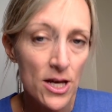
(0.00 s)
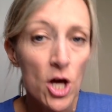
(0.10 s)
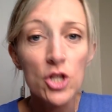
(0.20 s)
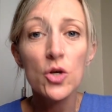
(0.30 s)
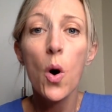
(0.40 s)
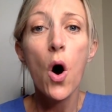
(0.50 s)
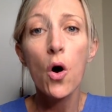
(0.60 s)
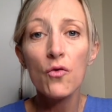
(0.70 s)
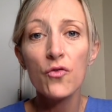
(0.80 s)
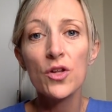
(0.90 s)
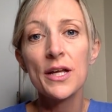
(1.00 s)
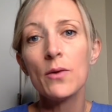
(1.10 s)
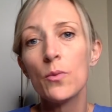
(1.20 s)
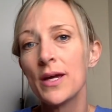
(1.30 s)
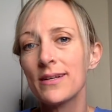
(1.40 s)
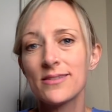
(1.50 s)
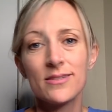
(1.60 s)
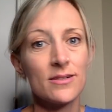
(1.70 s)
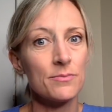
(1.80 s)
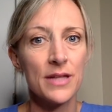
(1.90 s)
So hopefully we can
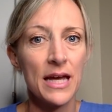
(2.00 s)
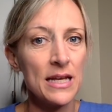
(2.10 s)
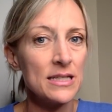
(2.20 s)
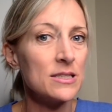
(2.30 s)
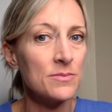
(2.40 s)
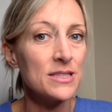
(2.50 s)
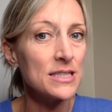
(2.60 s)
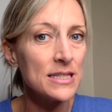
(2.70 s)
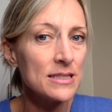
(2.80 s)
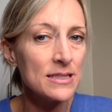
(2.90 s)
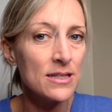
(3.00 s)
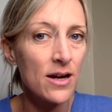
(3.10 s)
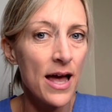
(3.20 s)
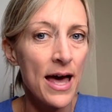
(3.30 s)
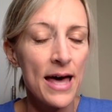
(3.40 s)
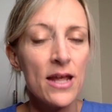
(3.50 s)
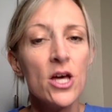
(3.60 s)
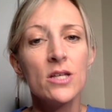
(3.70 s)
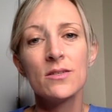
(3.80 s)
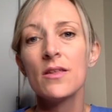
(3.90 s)
start planting some seeds in their head
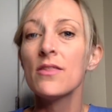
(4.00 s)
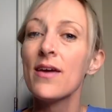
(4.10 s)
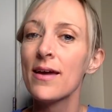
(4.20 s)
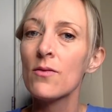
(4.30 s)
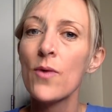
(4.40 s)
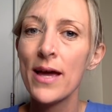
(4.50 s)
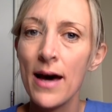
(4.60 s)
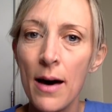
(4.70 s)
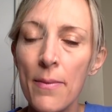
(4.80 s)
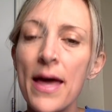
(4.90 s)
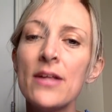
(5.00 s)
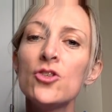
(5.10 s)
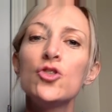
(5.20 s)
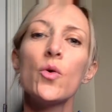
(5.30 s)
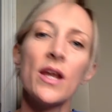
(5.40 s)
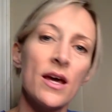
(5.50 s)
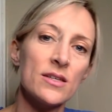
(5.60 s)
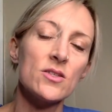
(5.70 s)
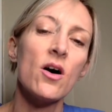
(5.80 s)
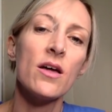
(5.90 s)
so that they can wake up and join
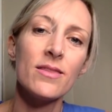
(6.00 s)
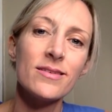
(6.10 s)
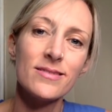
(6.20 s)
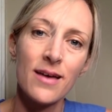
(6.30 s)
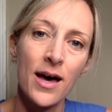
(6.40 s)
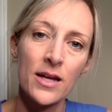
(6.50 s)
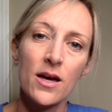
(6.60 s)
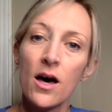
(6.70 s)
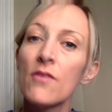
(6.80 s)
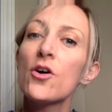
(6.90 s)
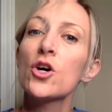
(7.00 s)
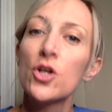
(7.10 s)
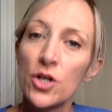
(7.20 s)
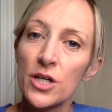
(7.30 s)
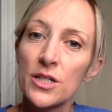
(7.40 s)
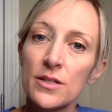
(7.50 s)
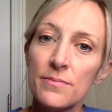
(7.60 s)
us on the side of good.